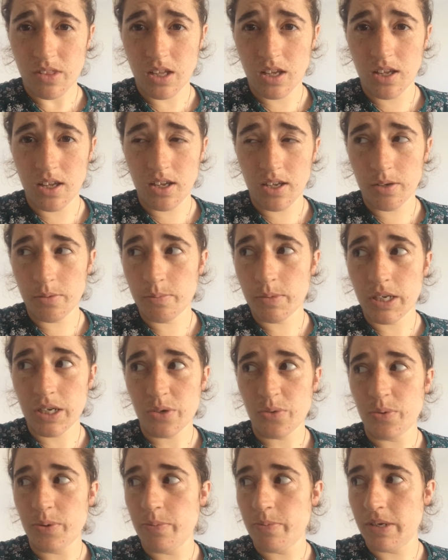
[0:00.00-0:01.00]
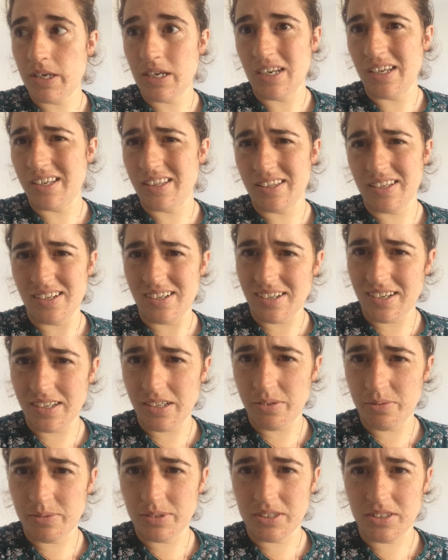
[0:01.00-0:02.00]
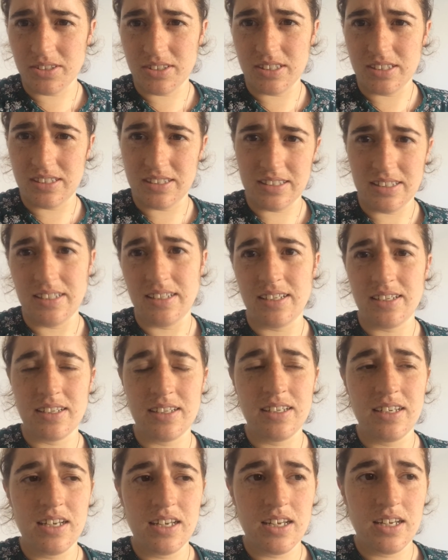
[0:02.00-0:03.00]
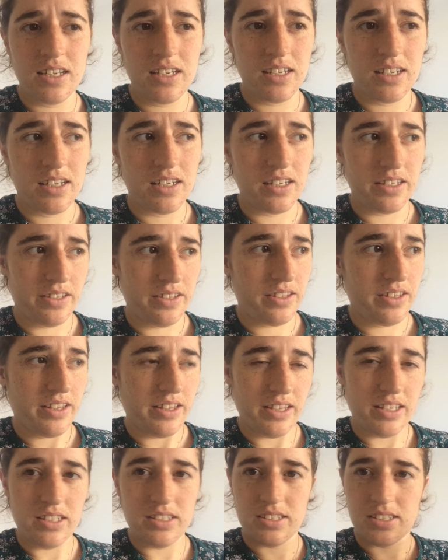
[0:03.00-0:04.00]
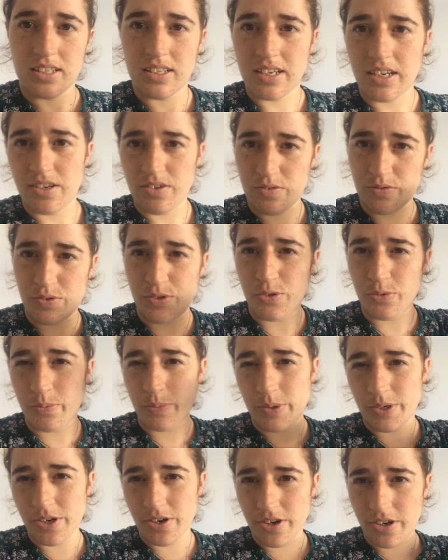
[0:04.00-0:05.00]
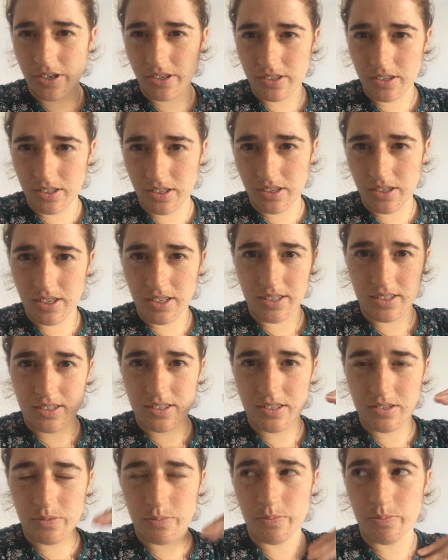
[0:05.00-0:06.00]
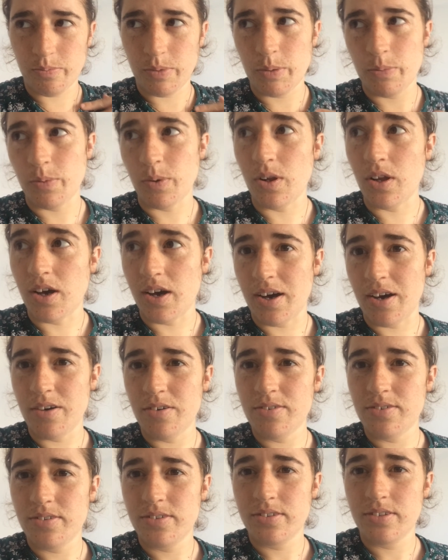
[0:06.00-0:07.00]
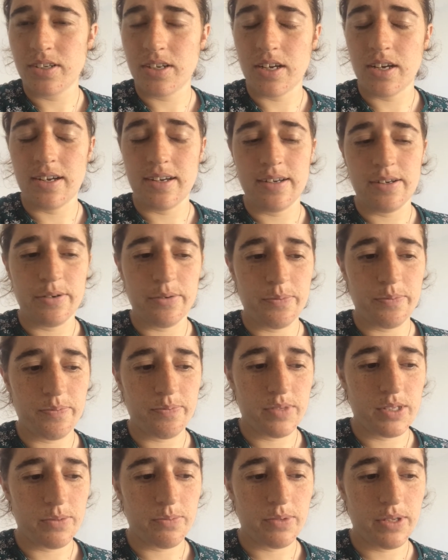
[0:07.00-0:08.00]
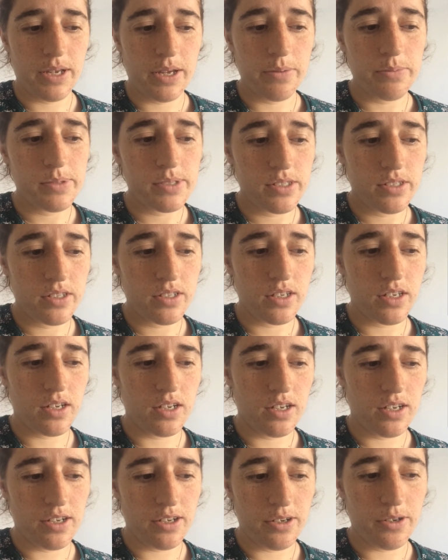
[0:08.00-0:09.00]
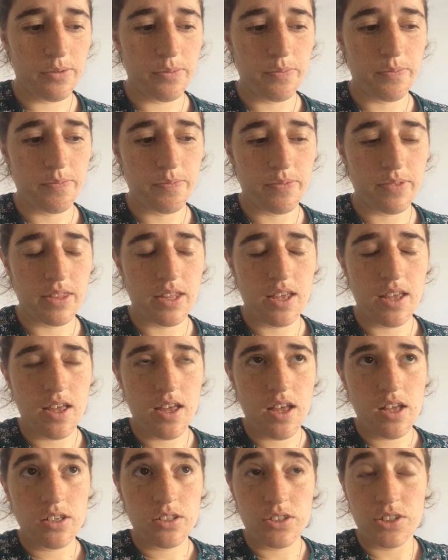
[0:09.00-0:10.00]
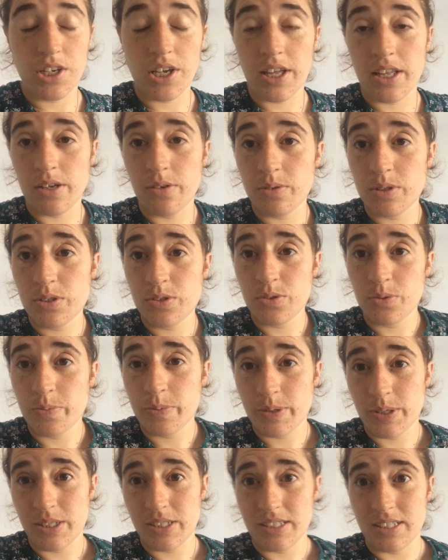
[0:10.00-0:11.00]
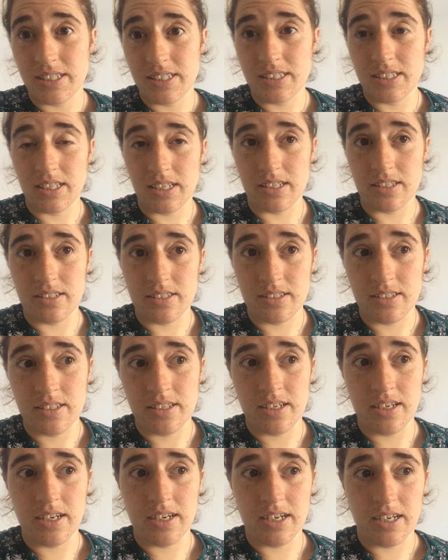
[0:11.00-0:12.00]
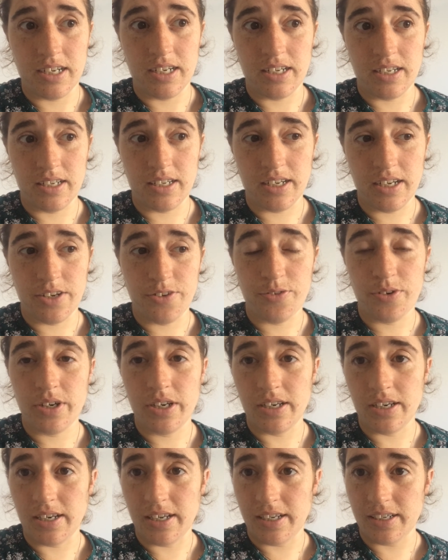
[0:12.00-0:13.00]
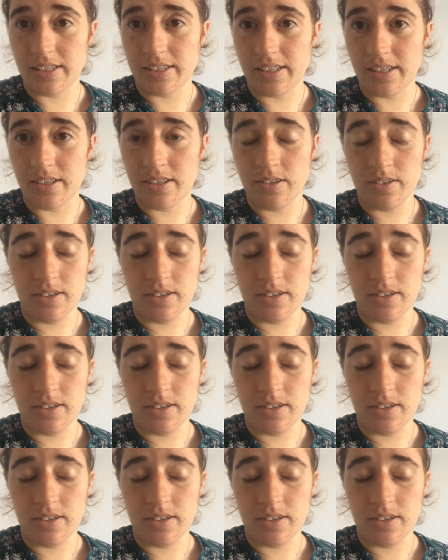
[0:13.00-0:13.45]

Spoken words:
black women like they're animals, and like this kind of superiority that people have sometimes. So yeah, that was super interesting, and I really like that.